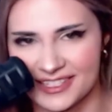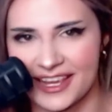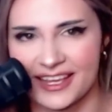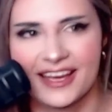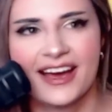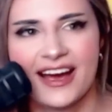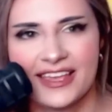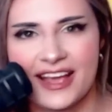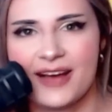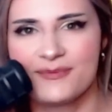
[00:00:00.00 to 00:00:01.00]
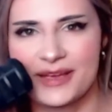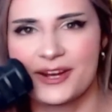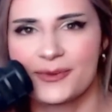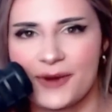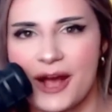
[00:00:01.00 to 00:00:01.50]
Like, you got
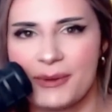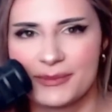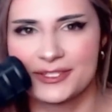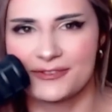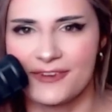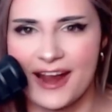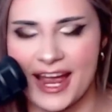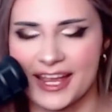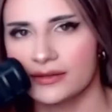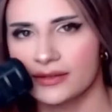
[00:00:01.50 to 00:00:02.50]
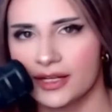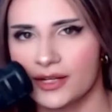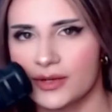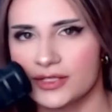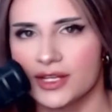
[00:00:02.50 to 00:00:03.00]
bigger problems to fry.
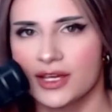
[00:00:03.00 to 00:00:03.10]
Anyways,